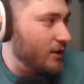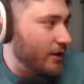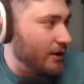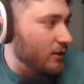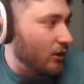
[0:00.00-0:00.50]

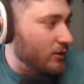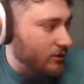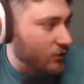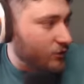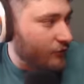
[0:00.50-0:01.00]
It
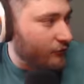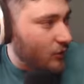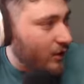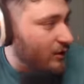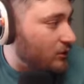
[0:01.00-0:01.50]
also
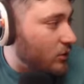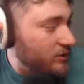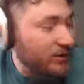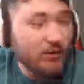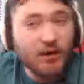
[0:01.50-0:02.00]
front
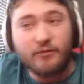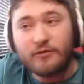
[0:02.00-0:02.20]
loads a lot of